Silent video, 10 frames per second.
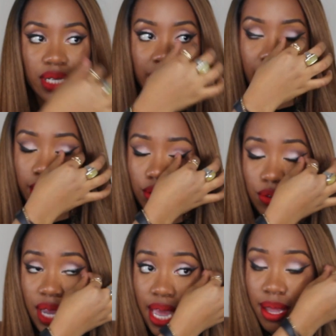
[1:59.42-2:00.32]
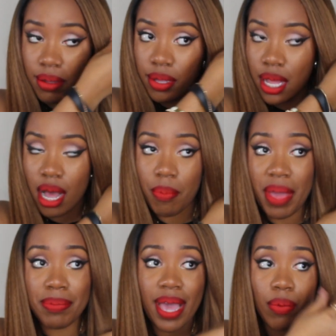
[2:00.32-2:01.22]
really care to do that.
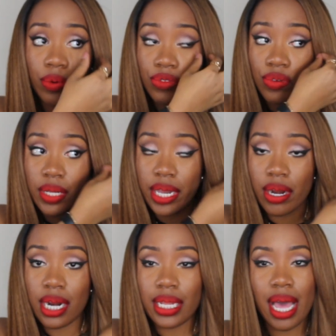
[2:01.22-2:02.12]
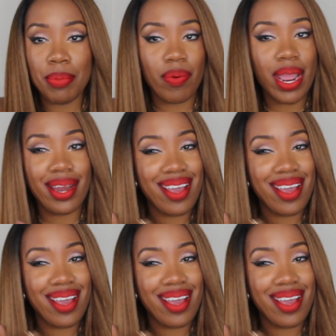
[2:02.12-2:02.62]
Maybe I will do it later down the line, but right